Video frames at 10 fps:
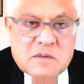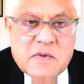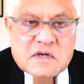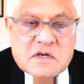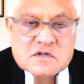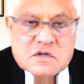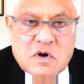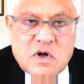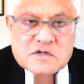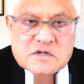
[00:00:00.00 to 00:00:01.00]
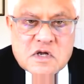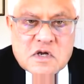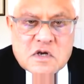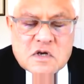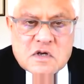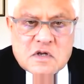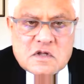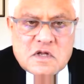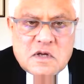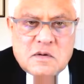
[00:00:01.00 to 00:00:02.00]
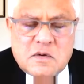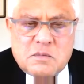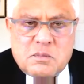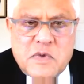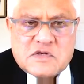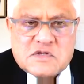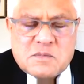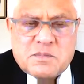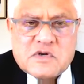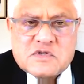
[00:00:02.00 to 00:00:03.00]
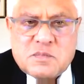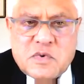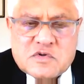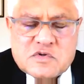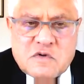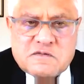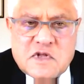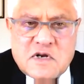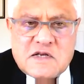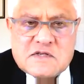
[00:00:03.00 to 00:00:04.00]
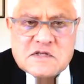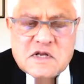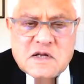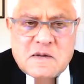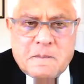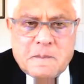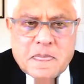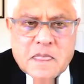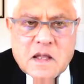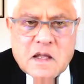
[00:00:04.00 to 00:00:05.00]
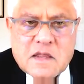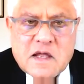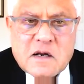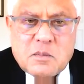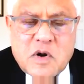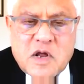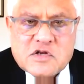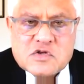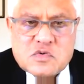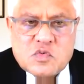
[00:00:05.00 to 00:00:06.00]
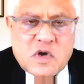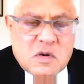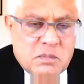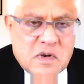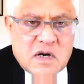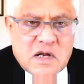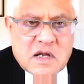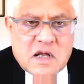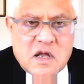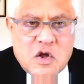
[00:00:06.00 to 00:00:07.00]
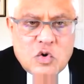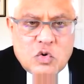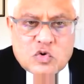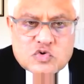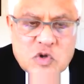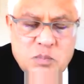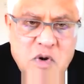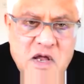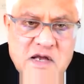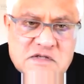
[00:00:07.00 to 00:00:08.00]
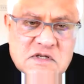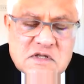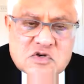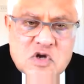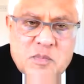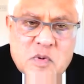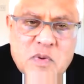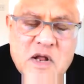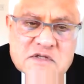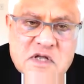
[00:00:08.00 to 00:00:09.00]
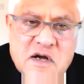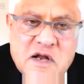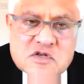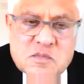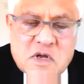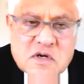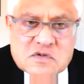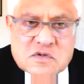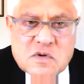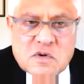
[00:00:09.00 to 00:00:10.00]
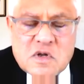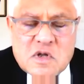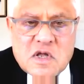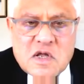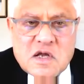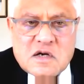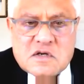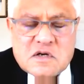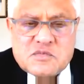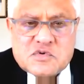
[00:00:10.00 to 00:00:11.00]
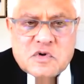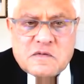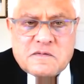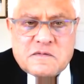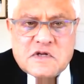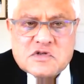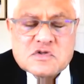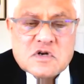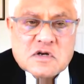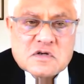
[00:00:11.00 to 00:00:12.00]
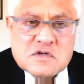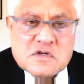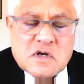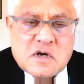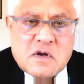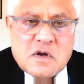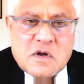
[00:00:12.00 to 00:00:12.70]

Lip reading: and maintenance clause. The basic principles of the leasing that applies to one building also applies in the shopping plaza arrangement. So in terms of the structure,